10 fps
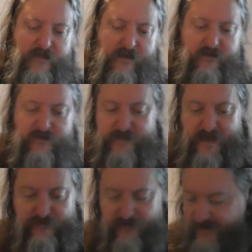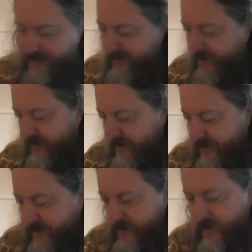I got some Daffy.
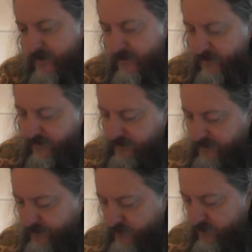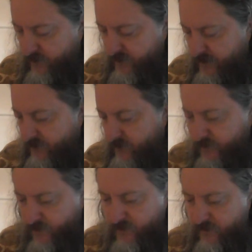There's a couple more. Oh, there's
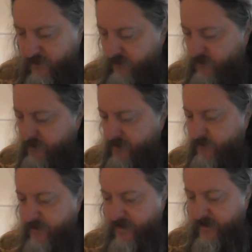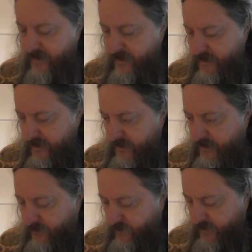more. What's this one then?
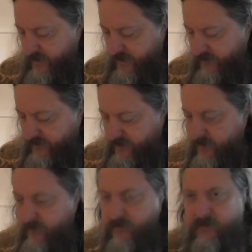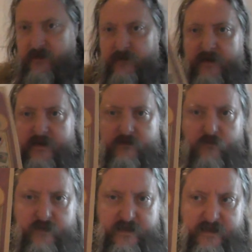This one you can't even tell. It's I think this is
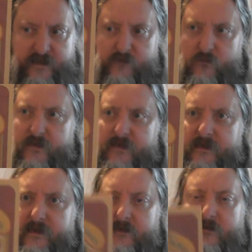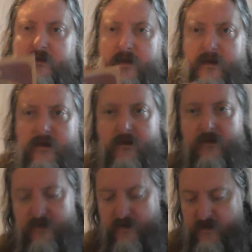Walt Disney. It says Walt Disney on there,
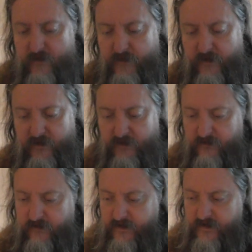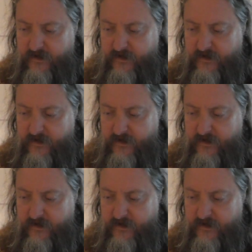but there's no like